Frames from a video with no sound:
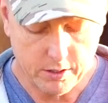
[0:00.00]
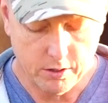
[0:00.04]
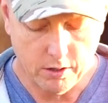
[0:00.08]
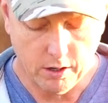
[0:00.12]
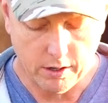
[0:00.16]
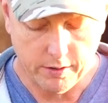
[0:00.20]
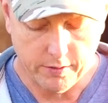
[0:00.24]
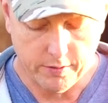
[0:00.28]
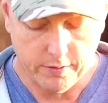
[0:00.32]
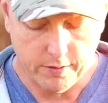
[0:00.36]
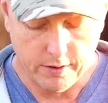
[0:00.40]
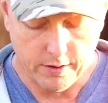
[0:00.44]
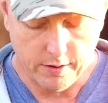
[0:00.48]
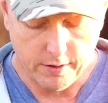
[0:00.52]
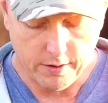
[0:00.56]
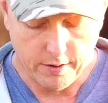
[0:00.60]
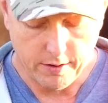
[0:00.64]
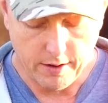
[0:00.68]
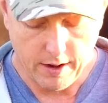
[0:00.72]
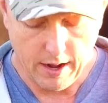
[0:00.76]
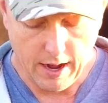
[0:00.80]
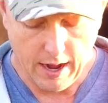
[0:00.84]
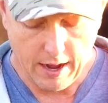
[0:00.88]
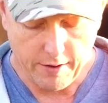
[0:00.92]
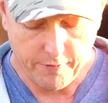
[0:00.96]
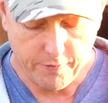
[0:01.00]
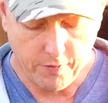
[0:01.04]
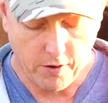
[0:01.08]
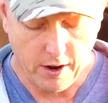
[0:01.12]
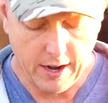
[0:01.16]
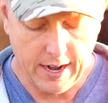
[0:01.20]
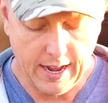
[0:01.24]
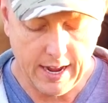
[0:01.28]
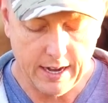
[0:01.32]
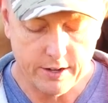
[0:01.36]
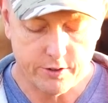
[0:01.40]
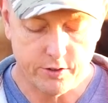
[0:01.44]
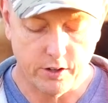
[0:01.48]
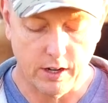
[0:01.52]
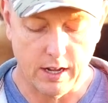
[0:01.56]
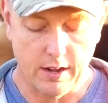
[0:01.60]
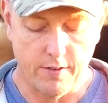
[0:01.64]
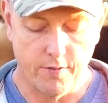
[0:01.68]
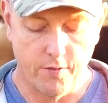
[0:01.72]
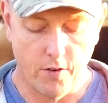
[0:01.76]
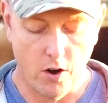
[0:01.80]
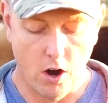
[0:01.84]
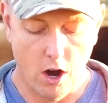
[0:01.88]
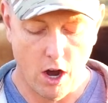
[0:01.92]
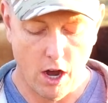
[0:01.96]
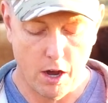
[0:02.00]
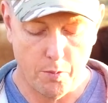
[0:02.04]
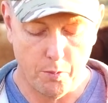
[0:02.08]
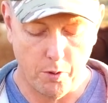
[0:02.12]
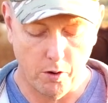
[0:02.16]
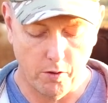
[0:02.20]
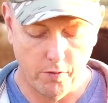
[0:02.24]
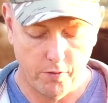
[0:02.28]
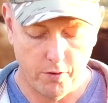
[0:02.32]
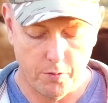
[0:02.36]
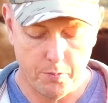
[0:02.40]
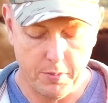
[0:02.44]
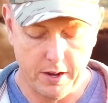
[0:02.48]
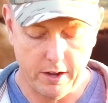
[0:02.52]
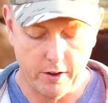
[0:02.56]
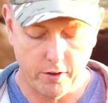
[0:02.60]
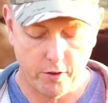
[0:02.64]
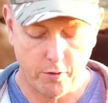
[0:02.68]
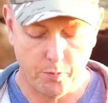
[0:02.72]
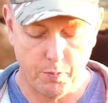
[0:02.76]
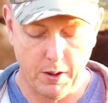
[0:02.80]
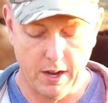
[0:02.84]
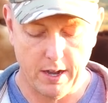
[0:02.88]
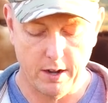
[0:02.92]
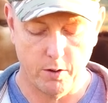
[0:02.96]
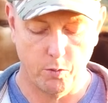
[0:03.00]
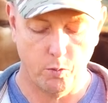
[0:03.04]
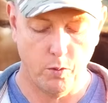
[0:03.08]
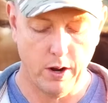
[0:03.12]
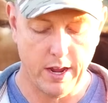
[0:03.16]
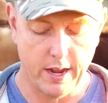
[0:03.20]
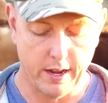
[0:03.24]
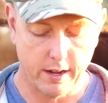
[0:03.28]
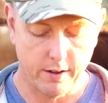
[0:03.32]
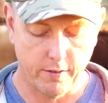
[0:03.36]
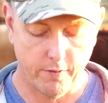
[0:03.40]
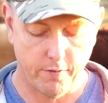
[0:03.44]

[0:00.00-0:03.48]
not financially viable for me to spend a week